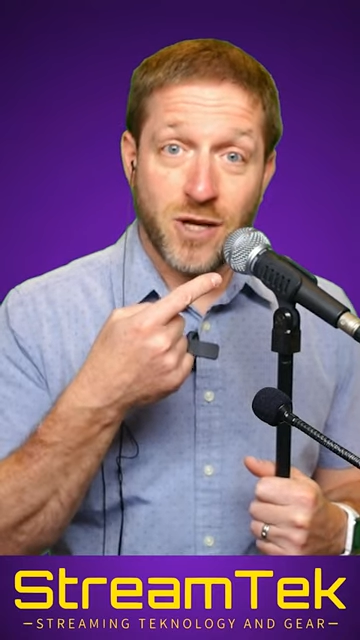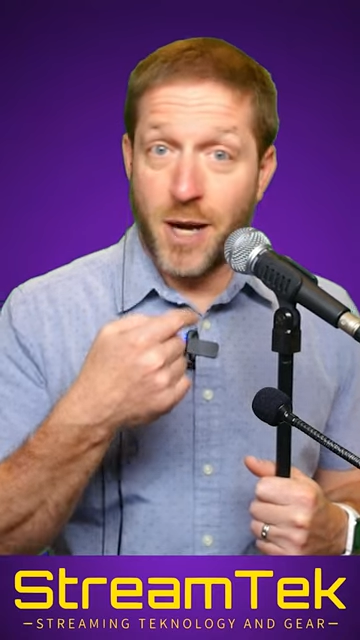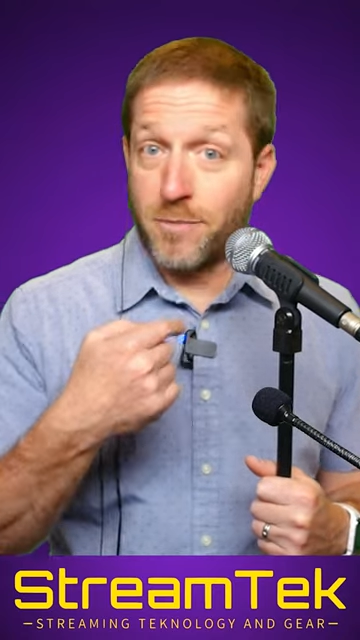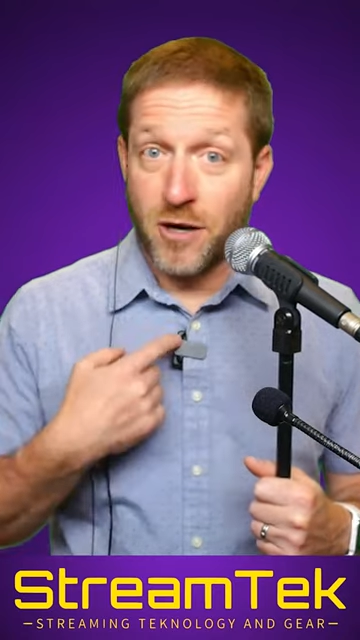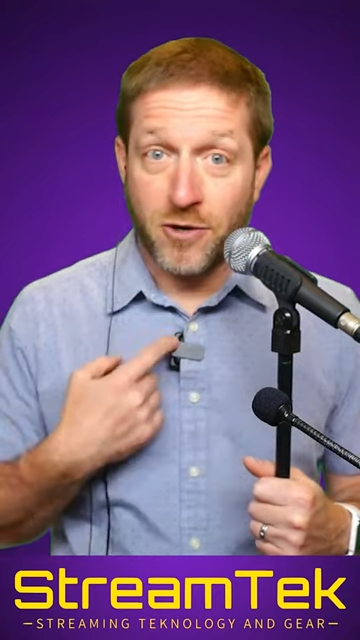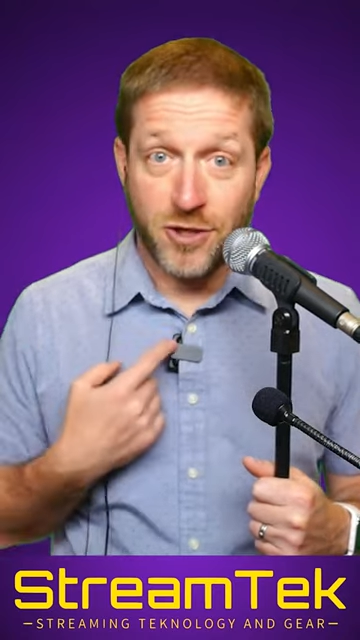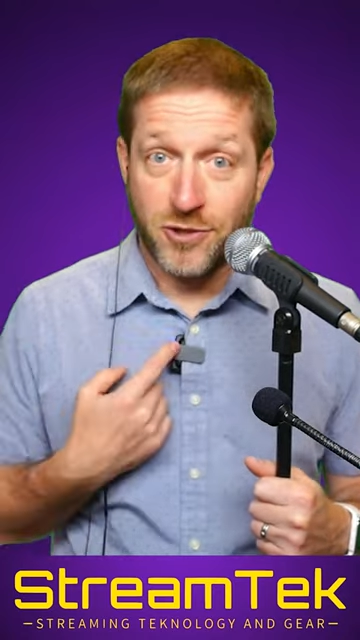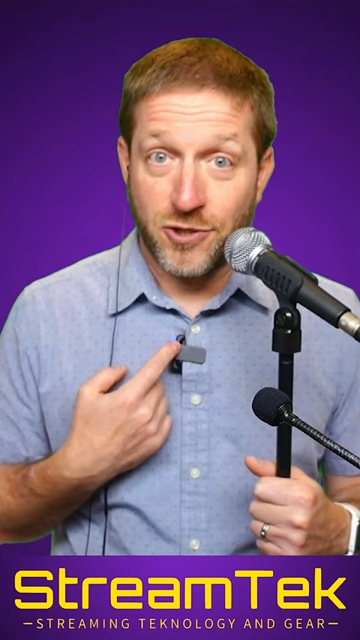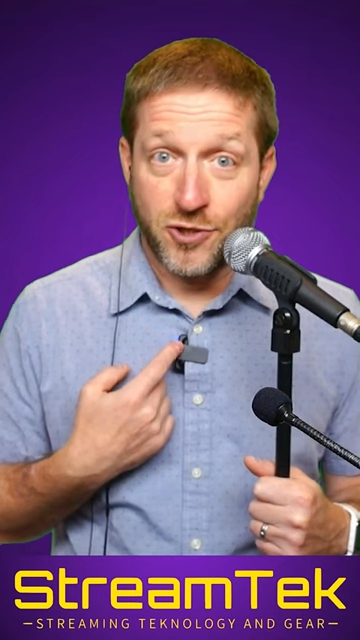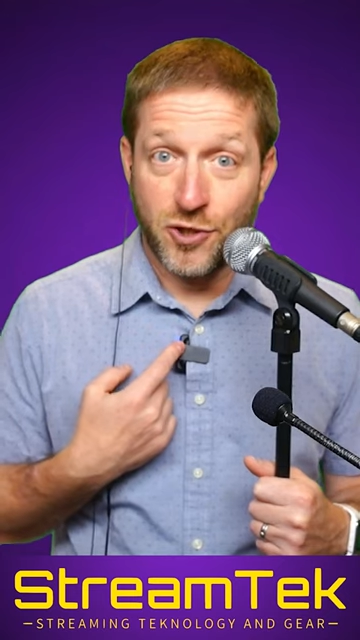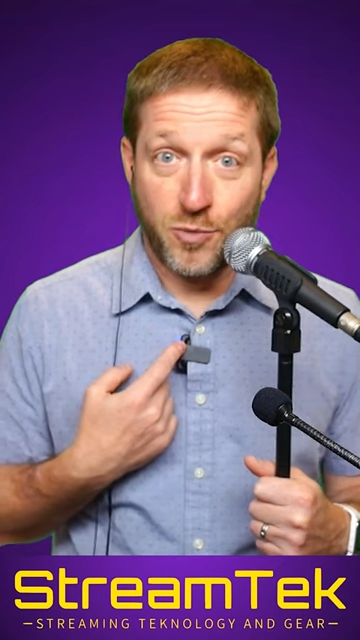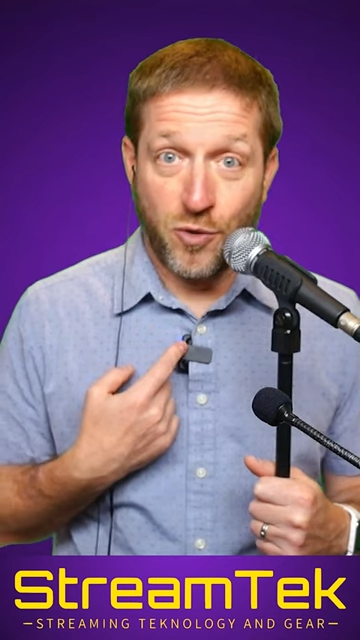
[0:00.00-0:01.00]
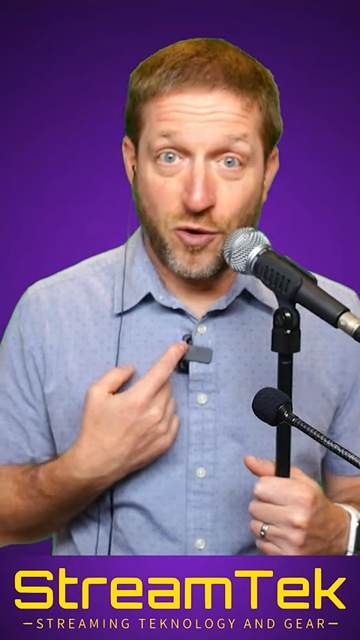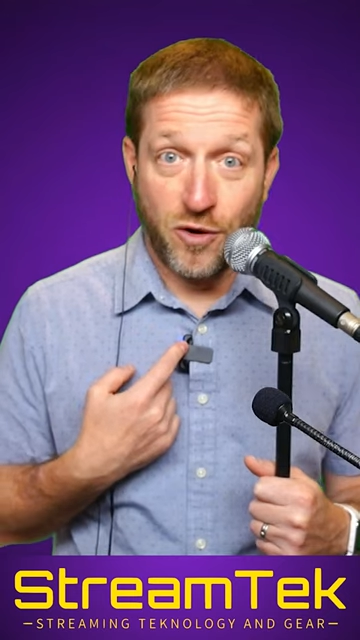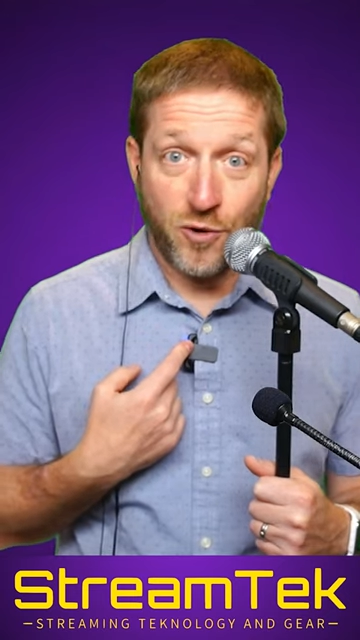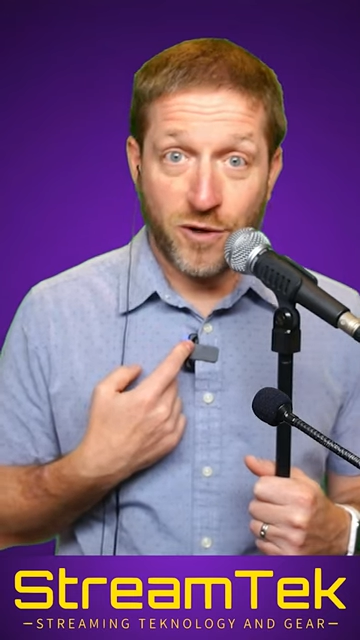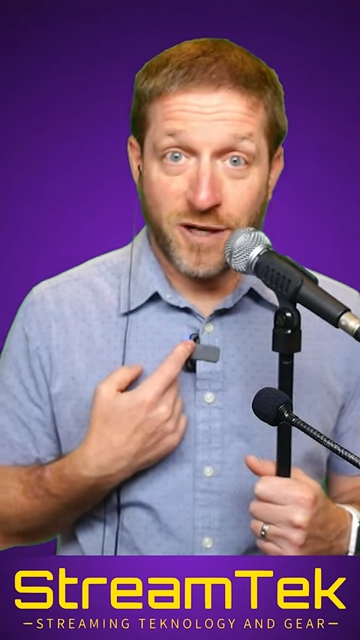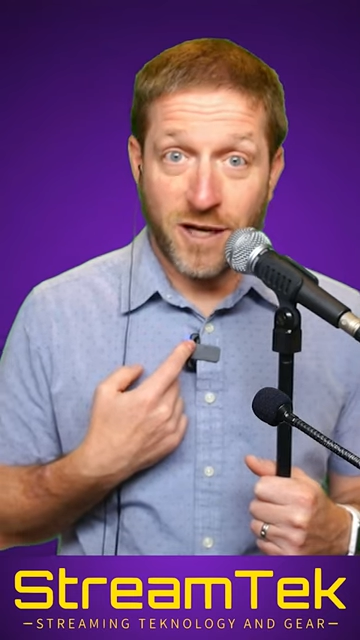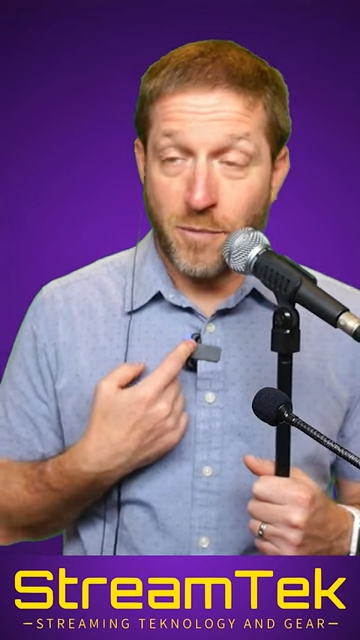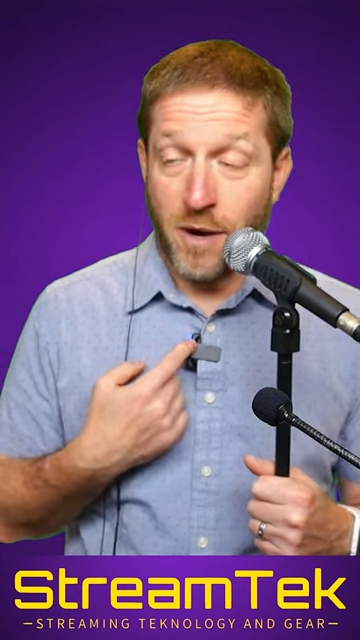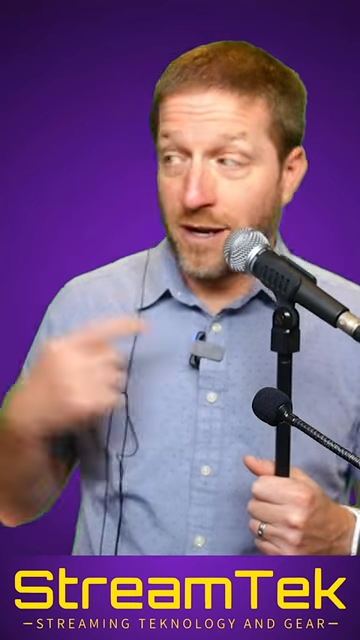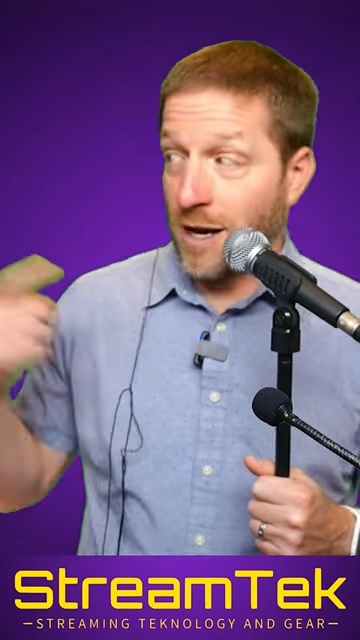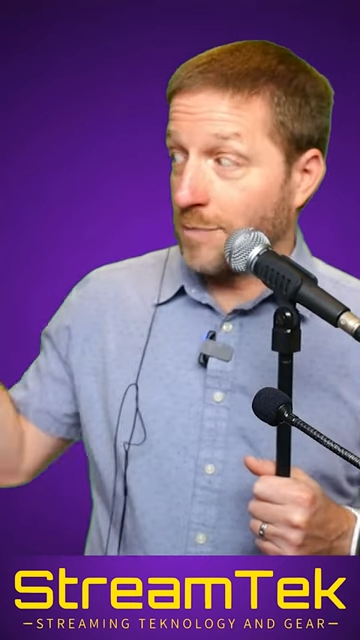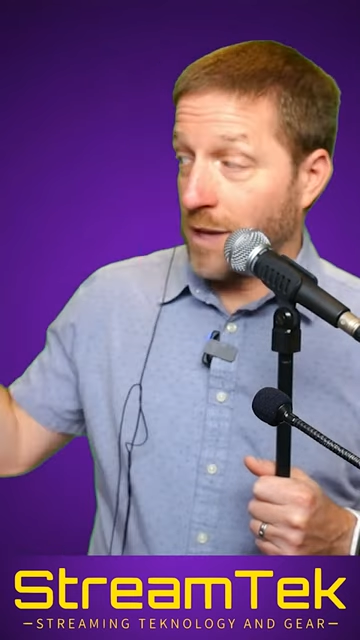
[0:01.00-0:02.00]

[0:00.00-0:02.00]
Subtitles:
I'm not going to use a 2.4 gig mic.